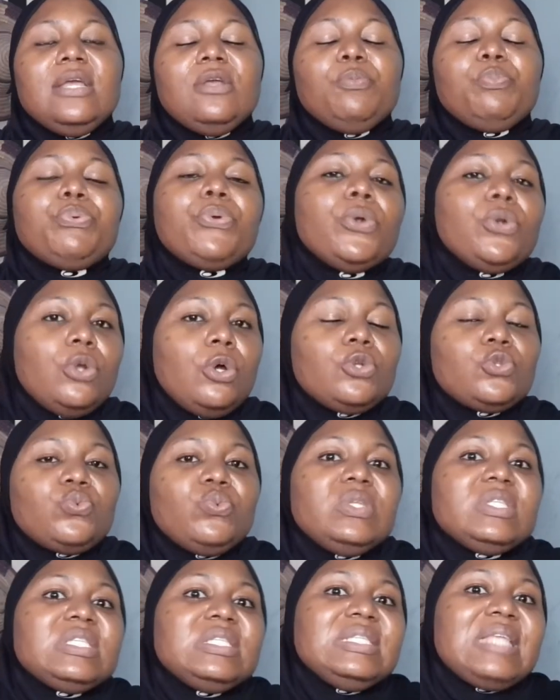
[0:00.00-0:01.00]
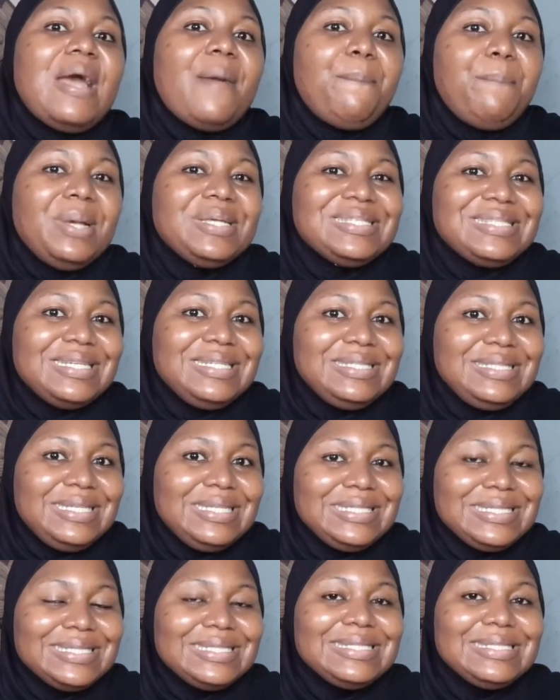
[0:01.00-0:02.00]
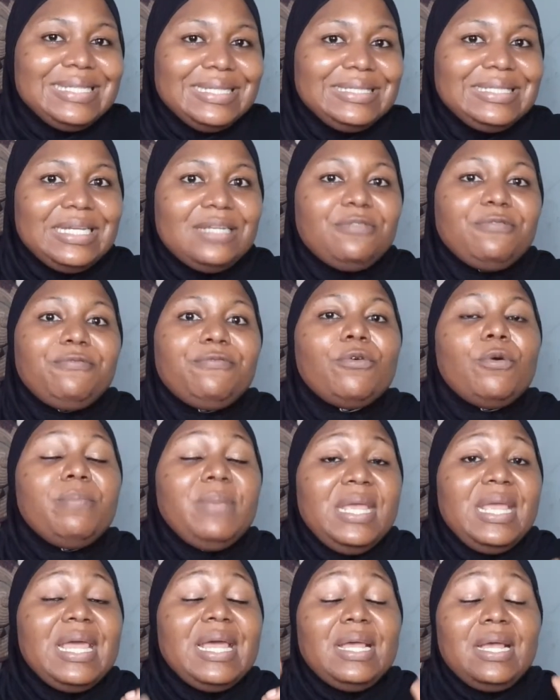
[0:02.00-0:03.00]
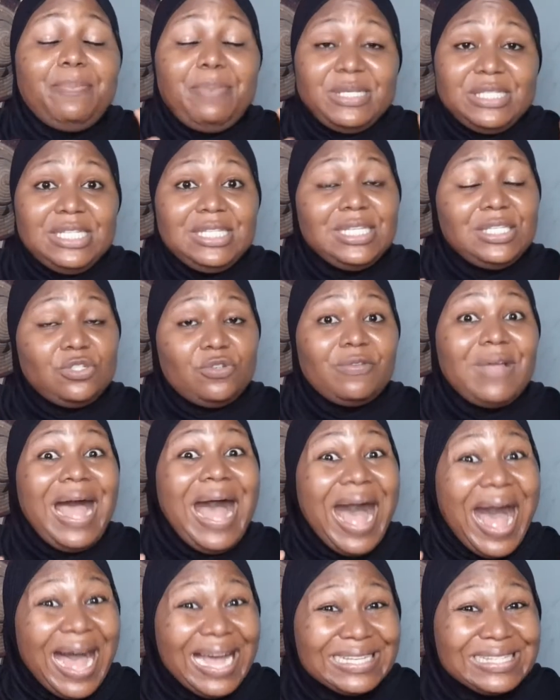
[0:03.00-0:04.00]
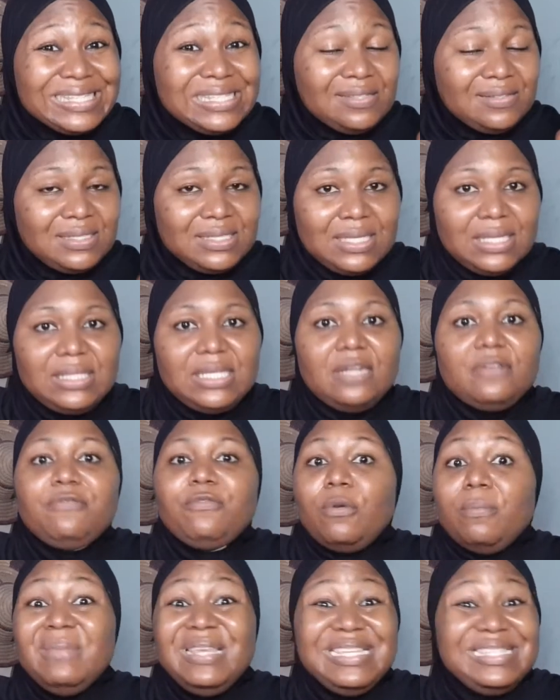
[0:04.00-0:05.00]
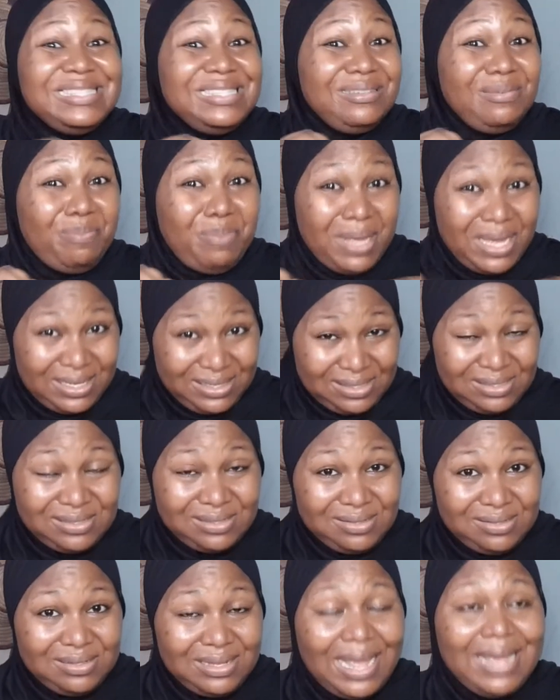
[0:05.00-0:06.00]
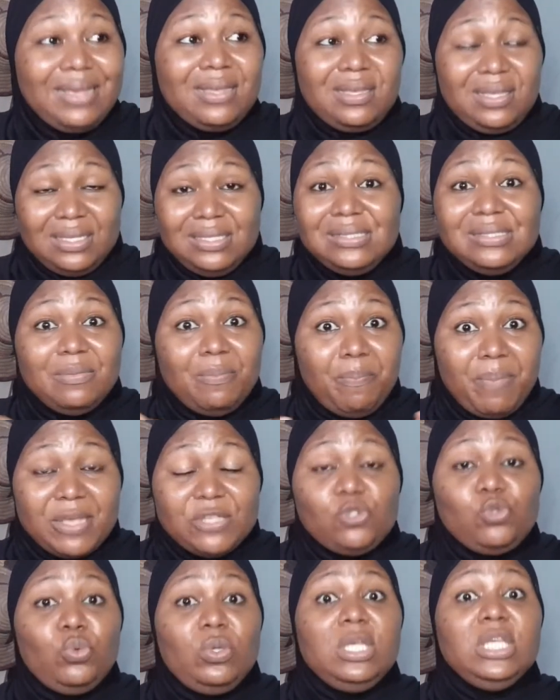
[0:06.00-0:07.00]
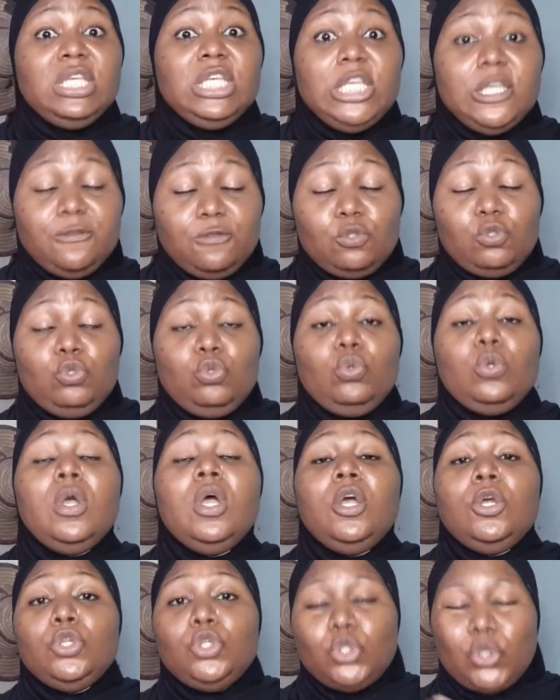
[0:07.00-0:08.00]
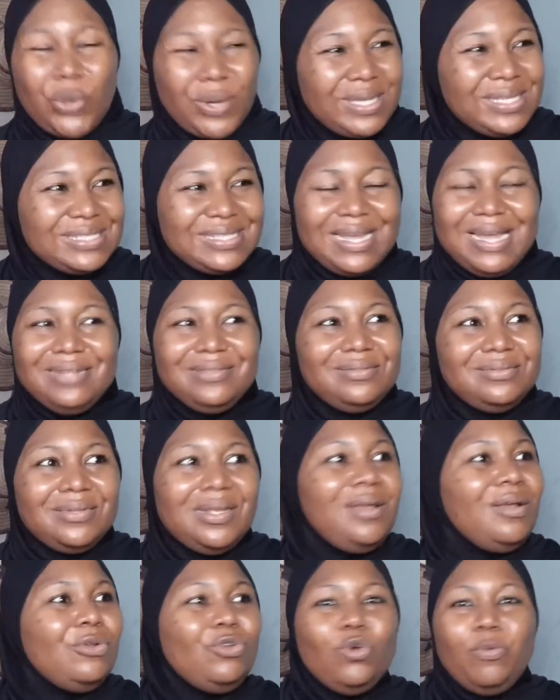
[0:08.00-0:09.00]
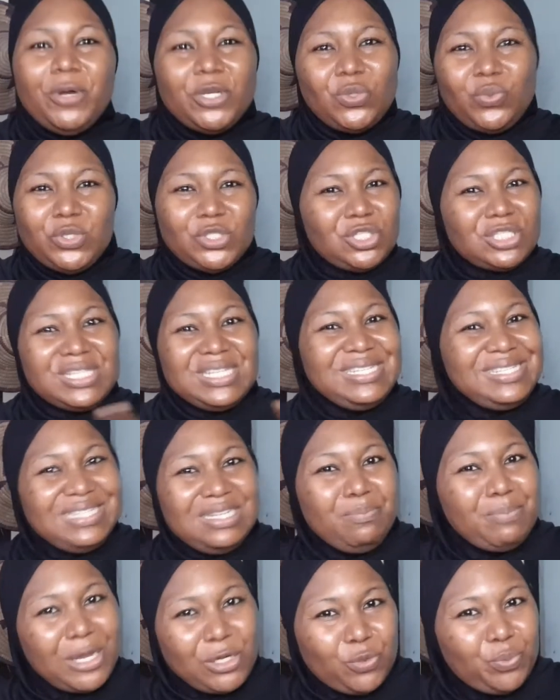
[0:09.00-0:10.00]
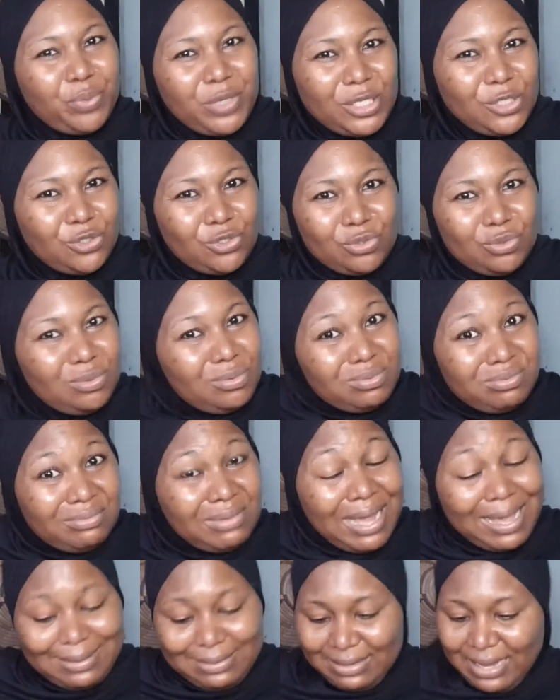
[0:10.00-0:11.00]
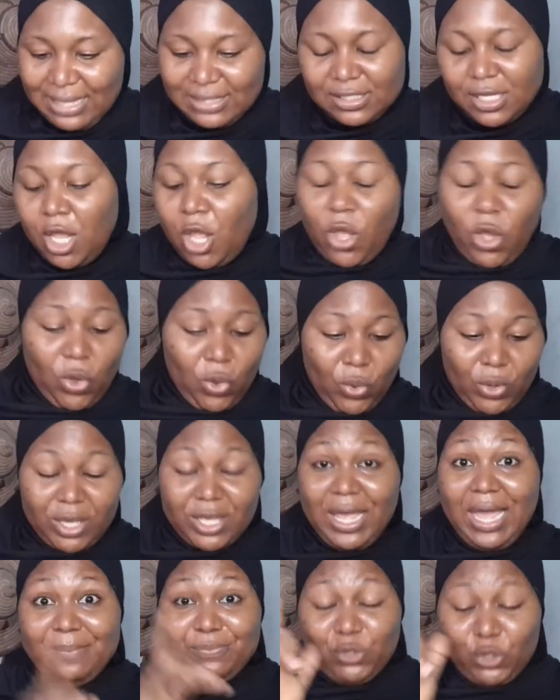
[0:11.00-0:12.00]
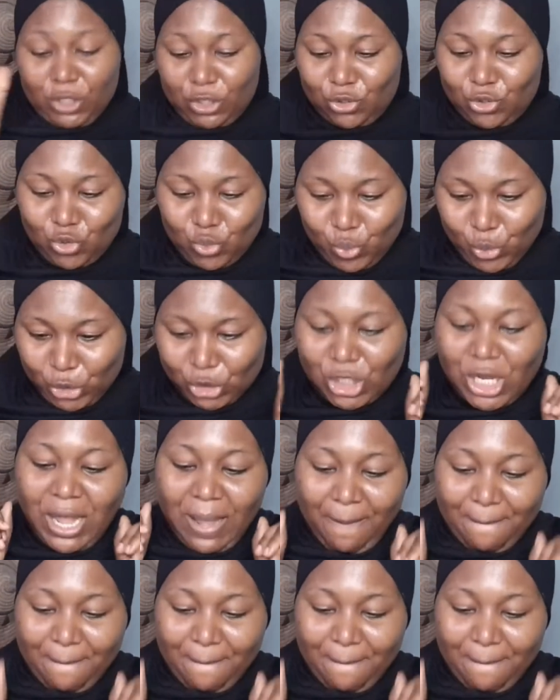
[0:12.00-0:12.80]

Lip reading: products with their percentage is stated, for me, a percentage of active stated, for me, is the best. Like, is the best. So it gives you choice and nobody will just easily manipulate you like that. Okay, I'm talking too much.